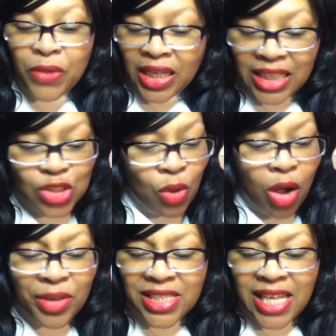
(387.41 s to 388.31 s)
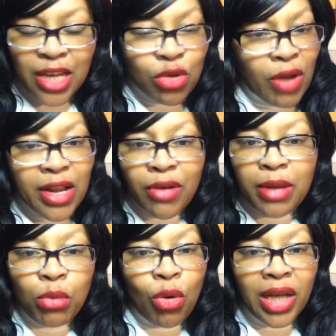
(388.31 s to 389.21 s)
That's why I always say, Great, great
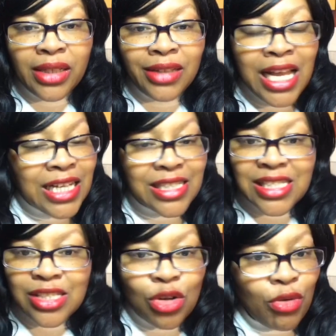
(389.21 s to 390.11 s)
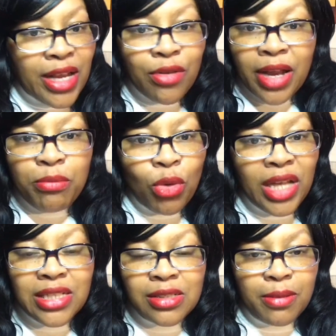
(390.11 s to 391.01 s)
morning, because it's a great, great
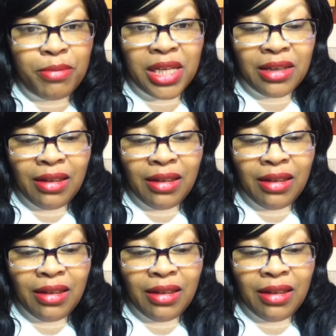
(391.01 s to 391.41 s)
morning to me.